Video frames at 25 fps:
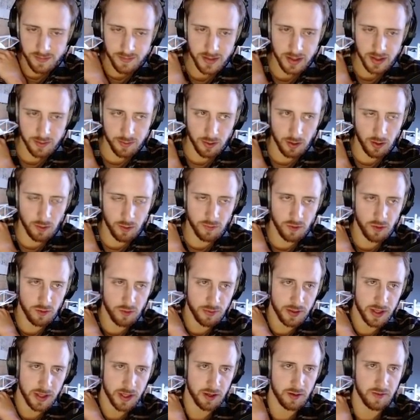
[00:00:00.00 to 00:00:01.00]
But overall,
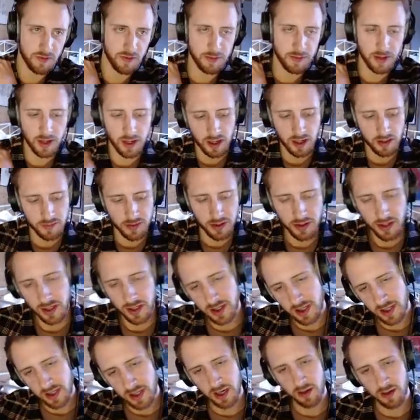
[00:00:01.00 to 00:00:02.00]
pretty good from Alarm. You
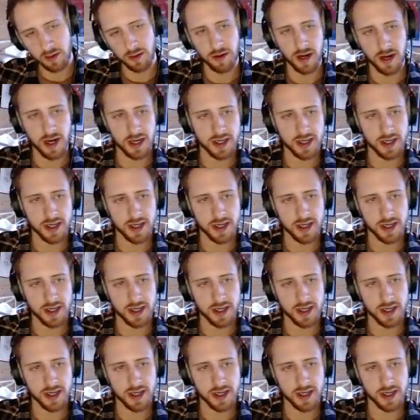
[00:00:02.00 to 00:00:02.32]
can see how cracked